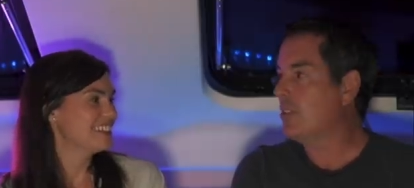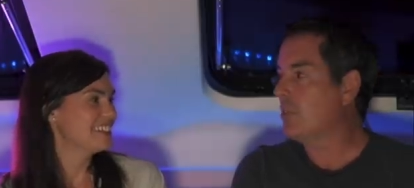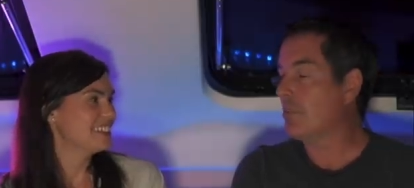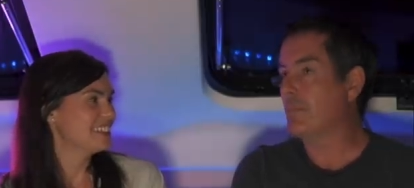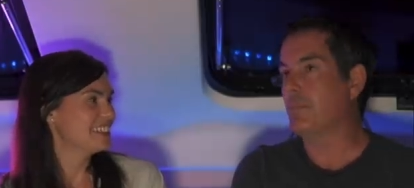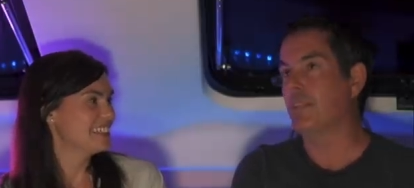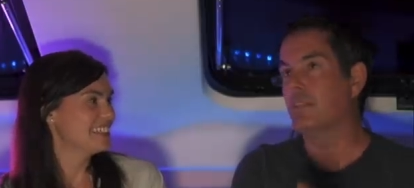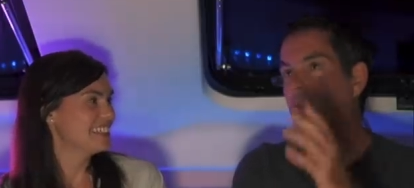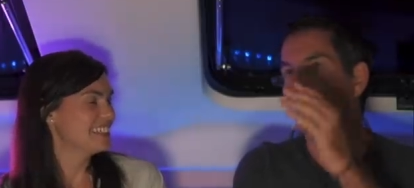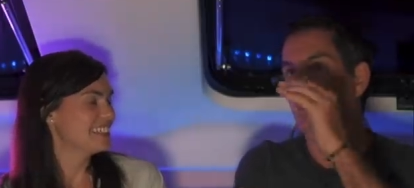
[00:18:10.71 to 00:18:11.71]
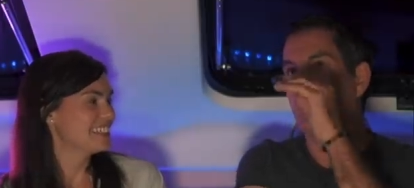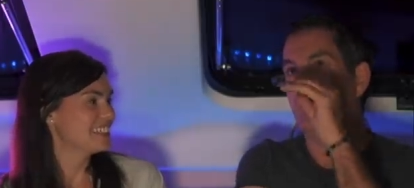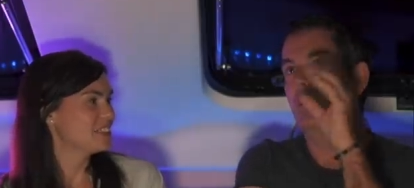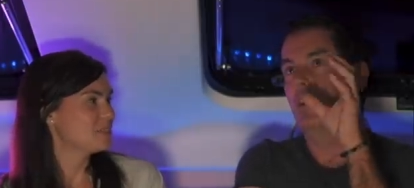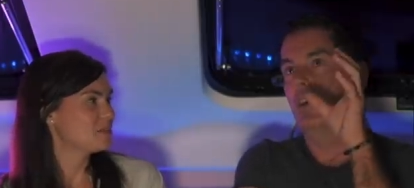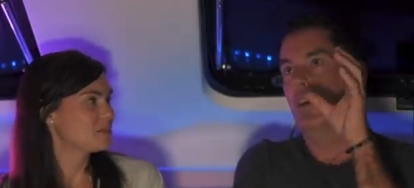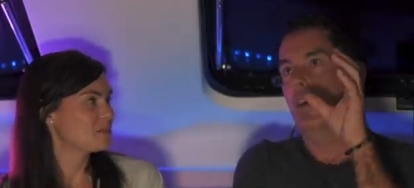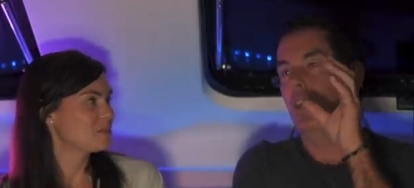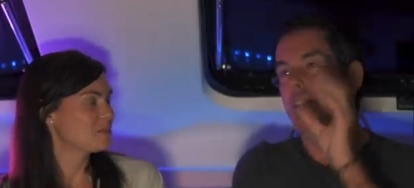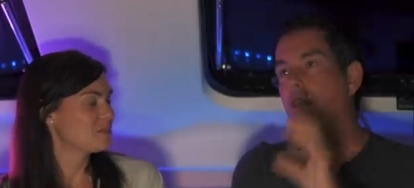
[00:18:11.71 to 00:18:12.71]
Speaker 1: no problem. And okay,
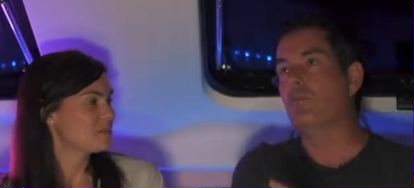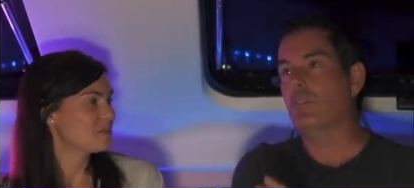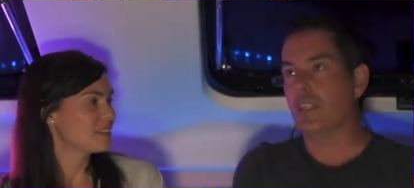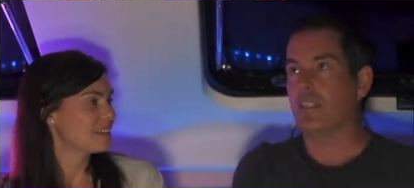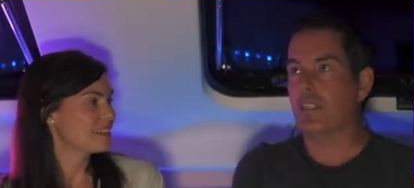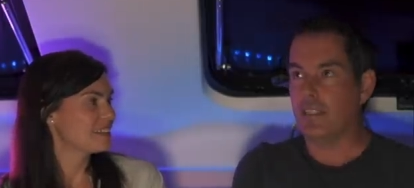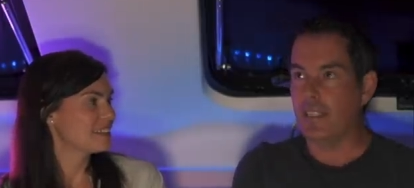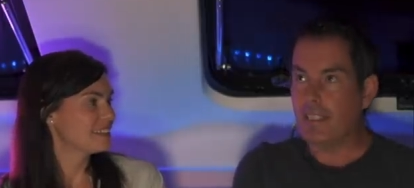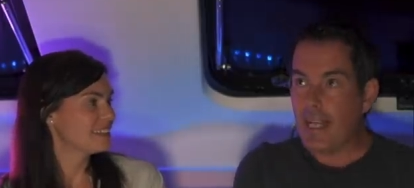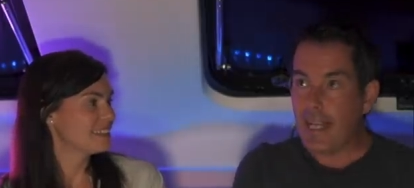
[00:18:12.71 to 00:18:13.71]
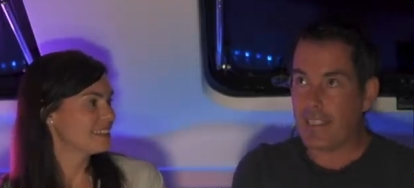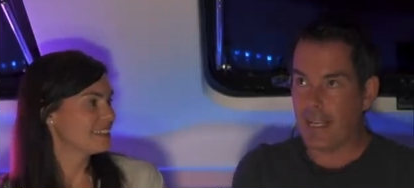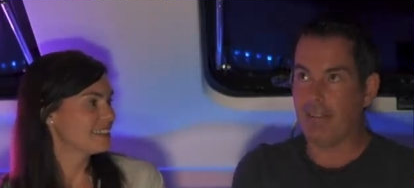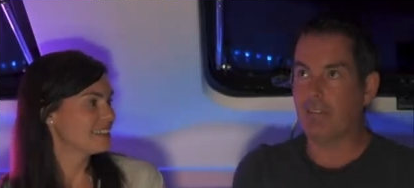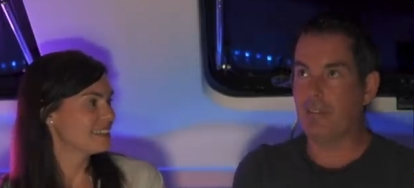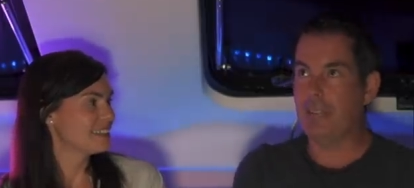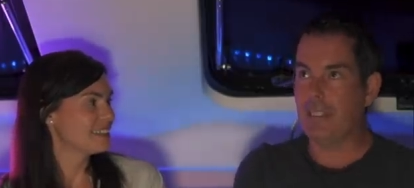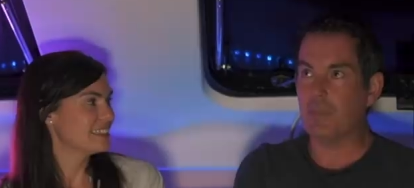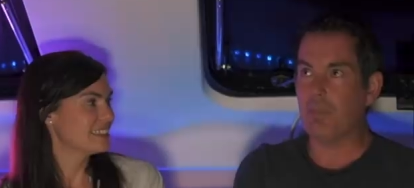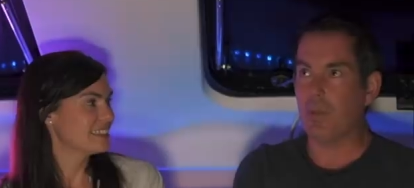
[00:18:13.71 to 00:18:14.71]
I don't think there's any less headroom in
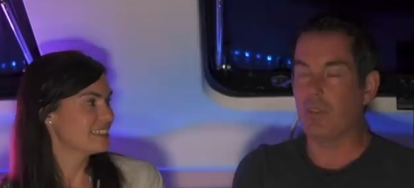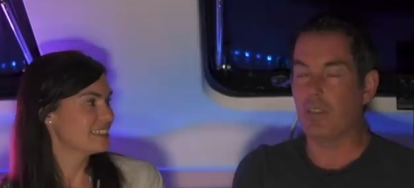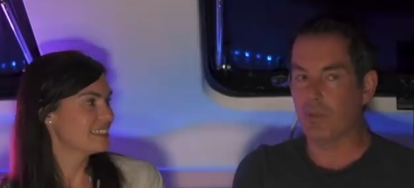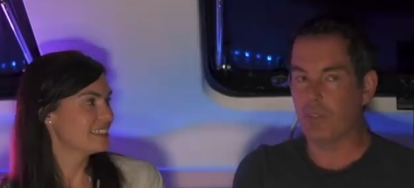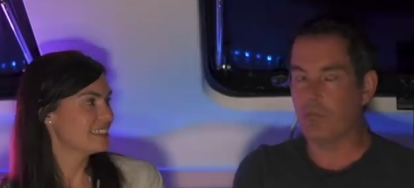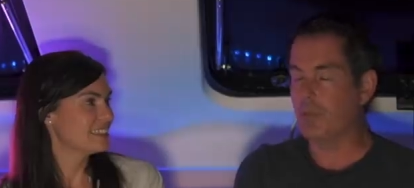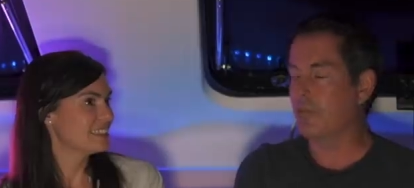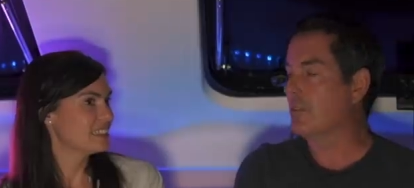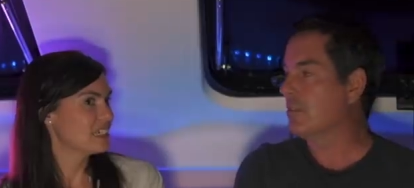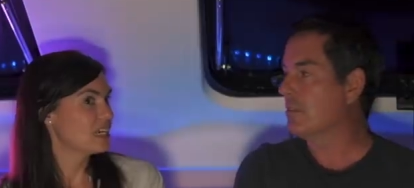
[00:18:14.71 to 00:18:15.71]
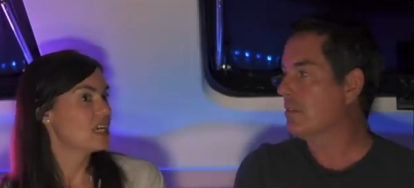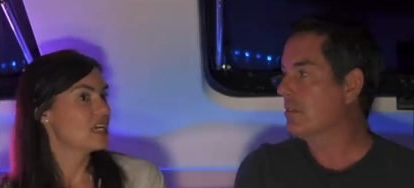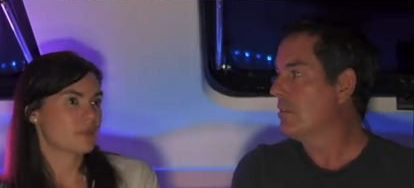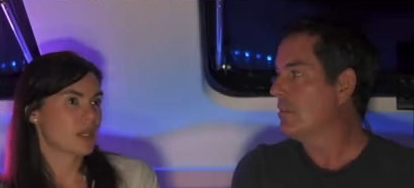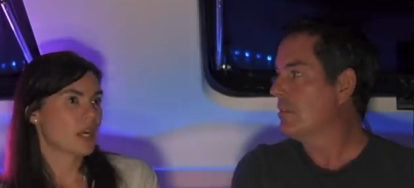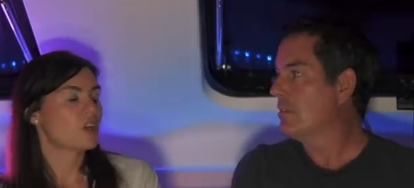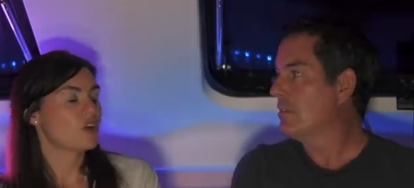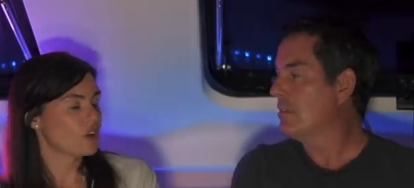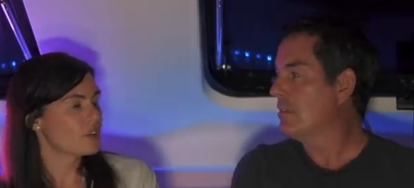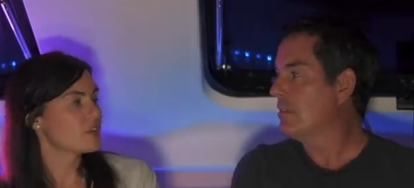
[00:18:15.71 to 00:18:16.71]
this boat than there was in Ruby Rose.
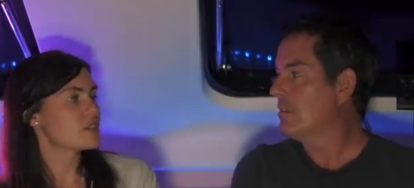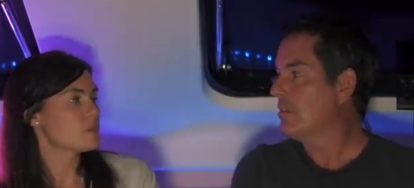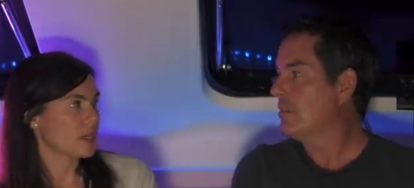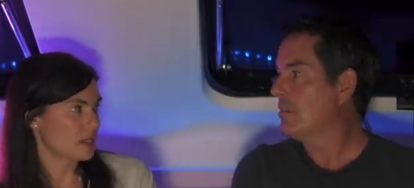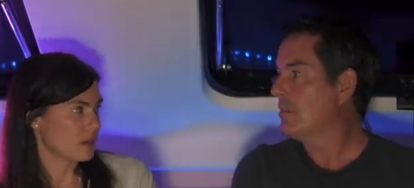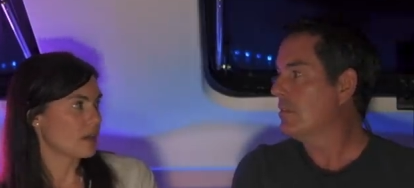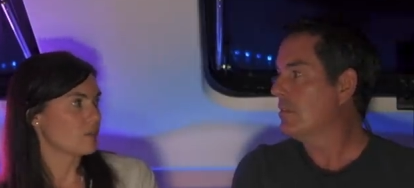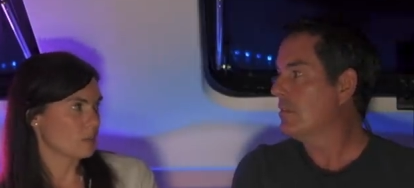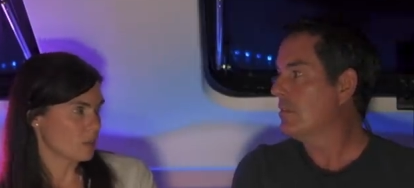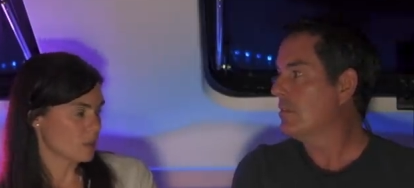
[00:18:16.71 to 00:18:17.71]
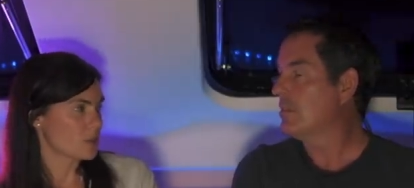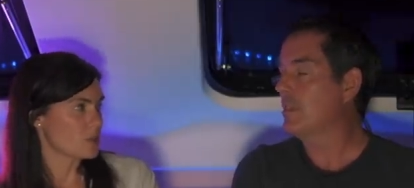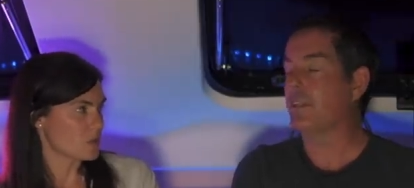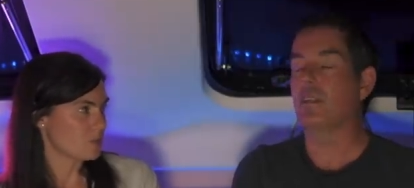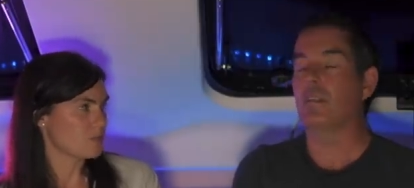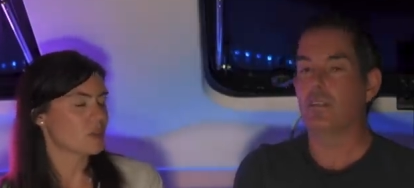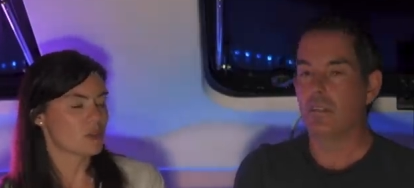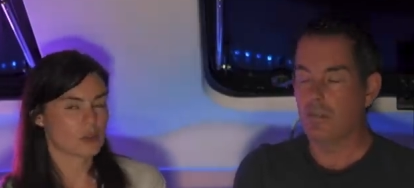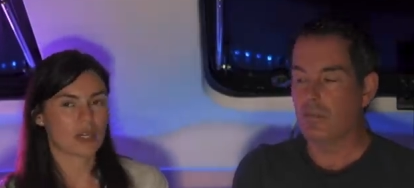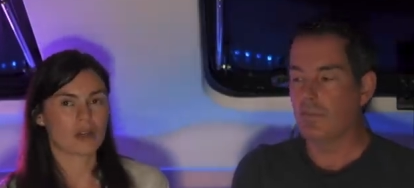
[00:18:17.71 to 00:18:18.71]
Speaker 2: No, there is more head height in Ruby Rose. Okay. There was
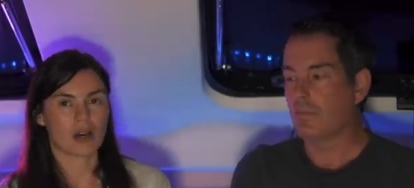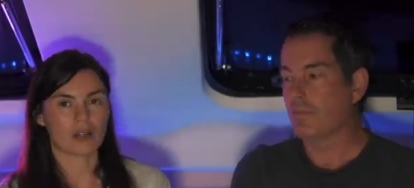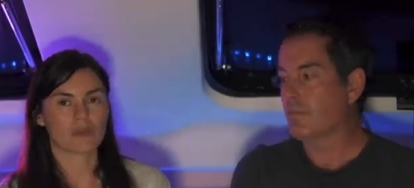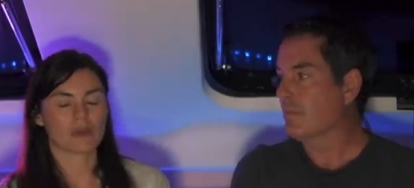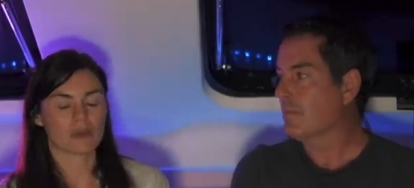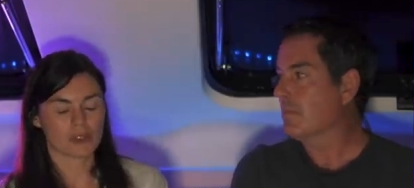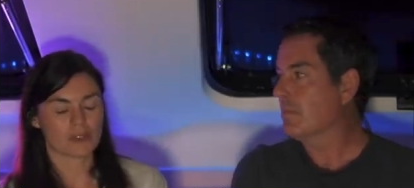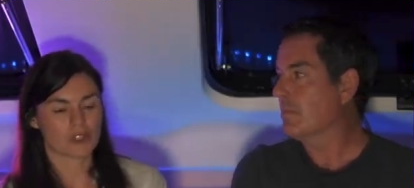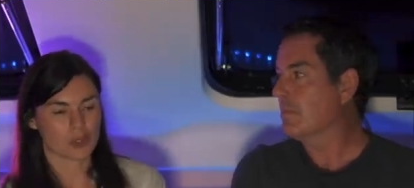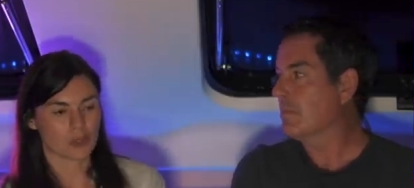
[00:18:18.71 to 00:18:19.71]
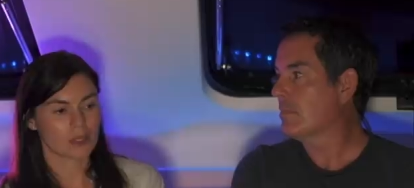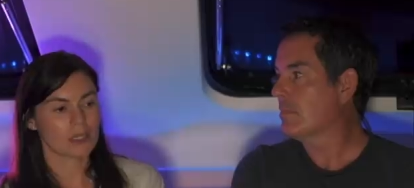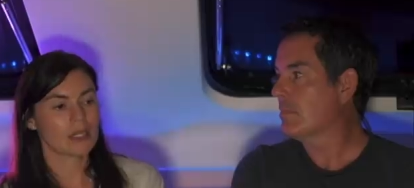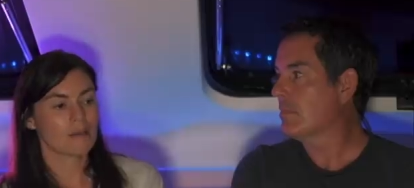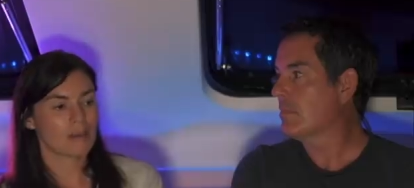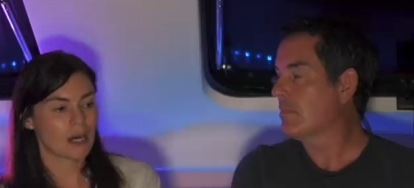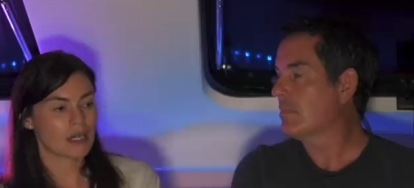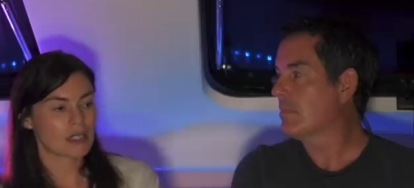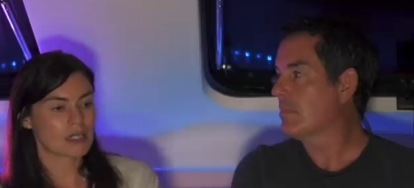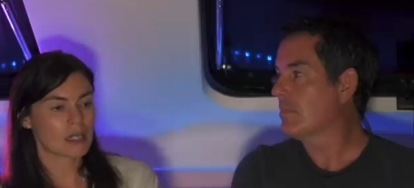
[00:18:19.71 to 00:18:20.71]
more head height in Ruby Rose for sure.
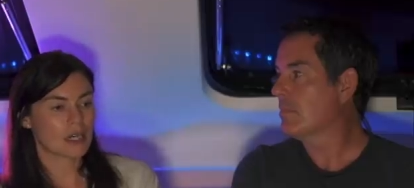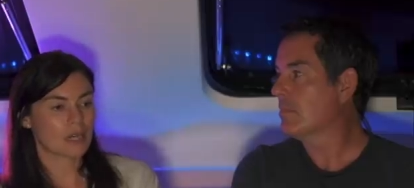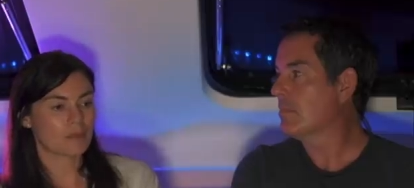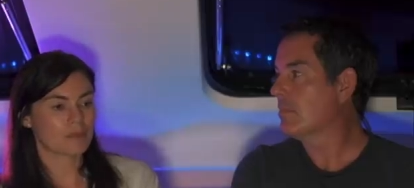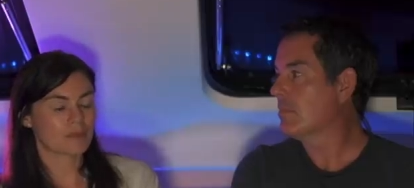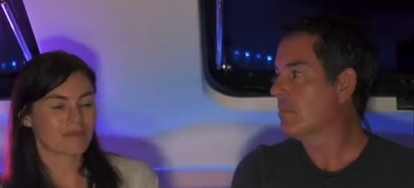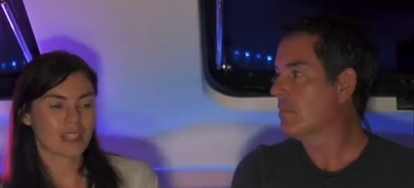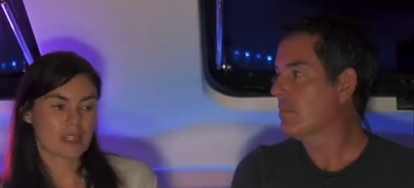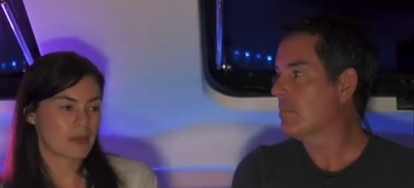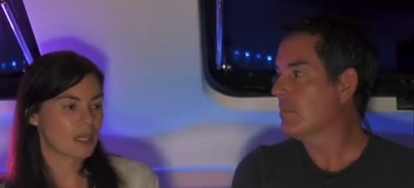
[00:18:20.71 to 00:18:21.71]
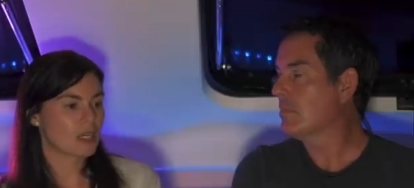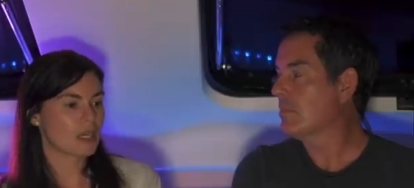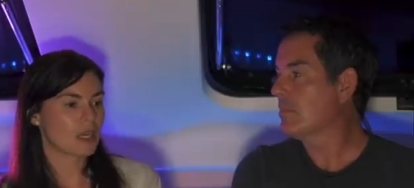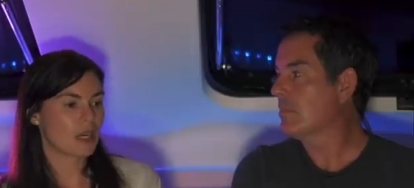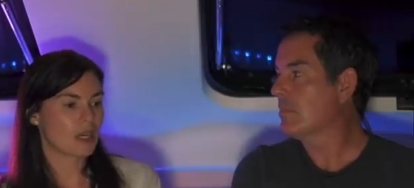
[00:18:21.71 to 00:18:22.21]
But um, to me,